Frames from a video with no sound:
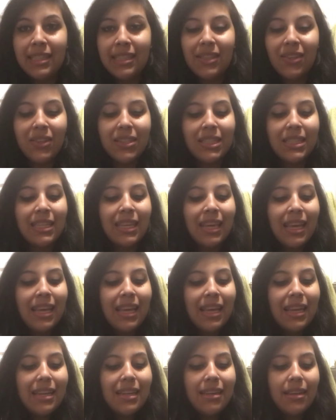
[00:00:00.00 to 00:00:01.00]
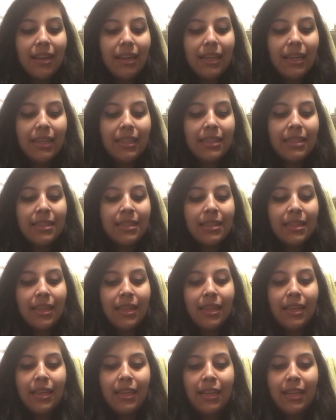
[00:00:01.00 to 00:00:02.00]
So it's nice,
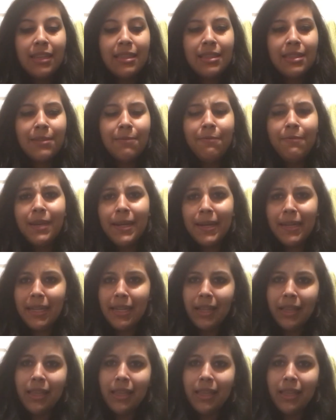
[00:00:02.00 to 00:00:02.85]
it's very